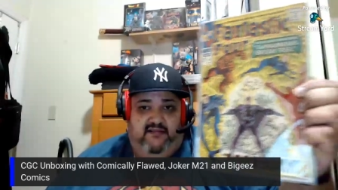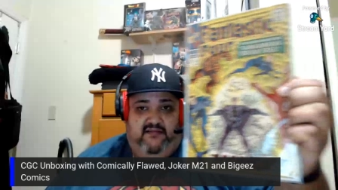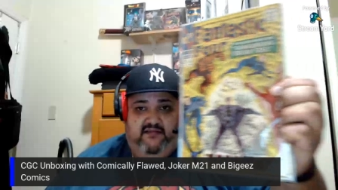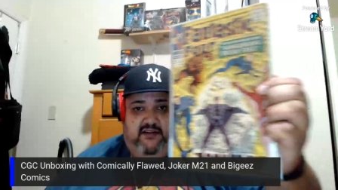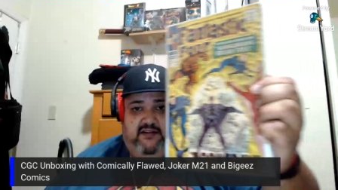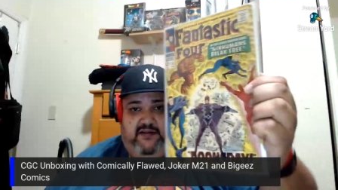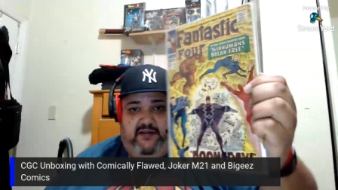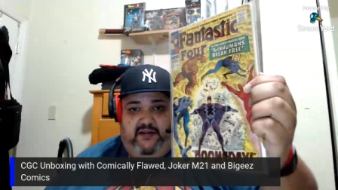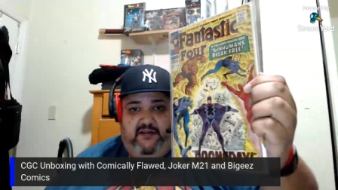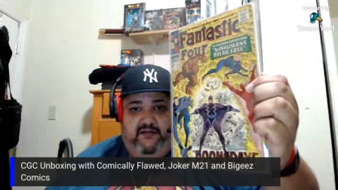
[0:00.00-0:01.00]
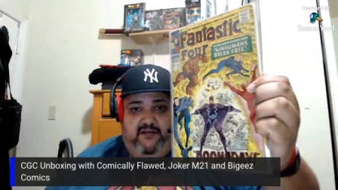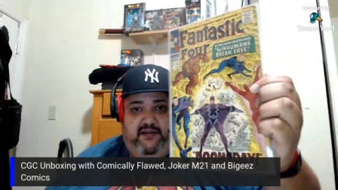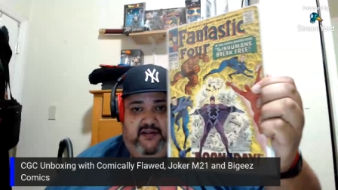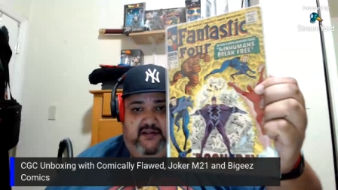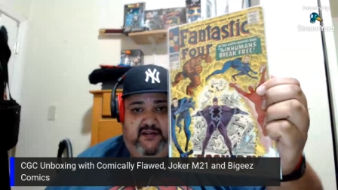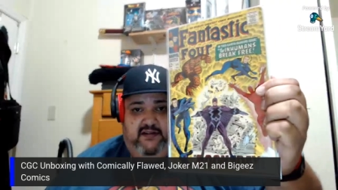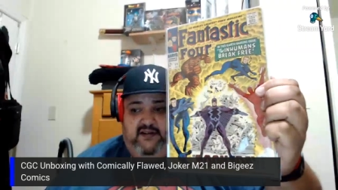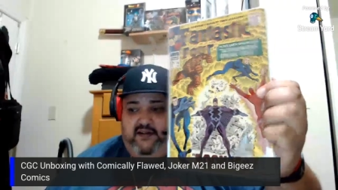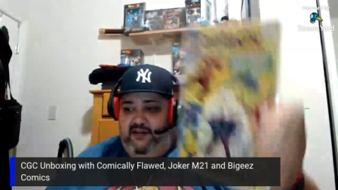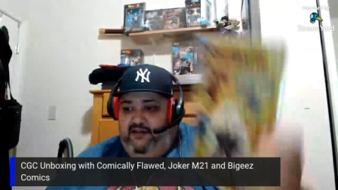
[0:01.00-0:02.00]
Oh, there we go.
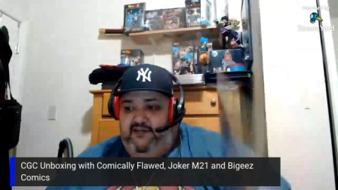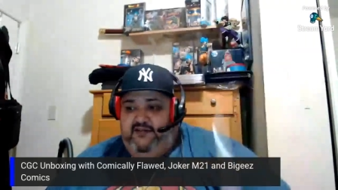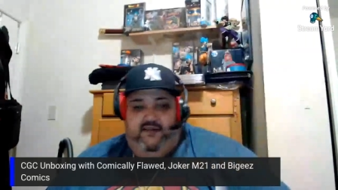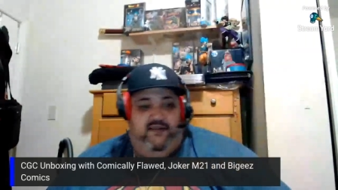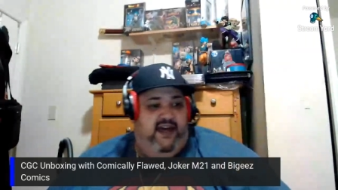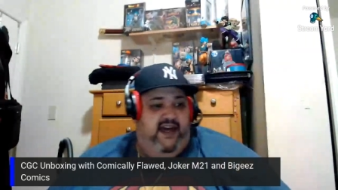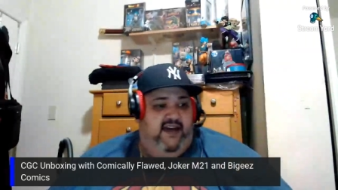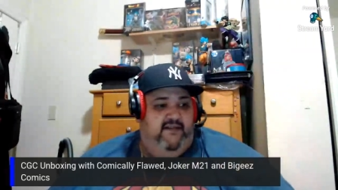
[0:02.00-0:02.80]
So that